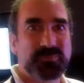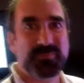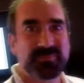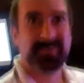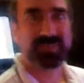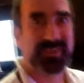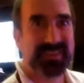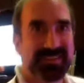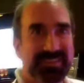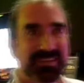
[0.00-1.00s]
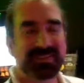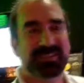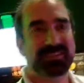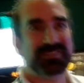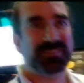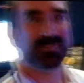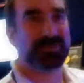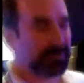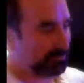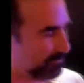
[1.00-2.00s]
Hi Bob, maybe
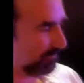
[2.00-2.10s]
you'd like to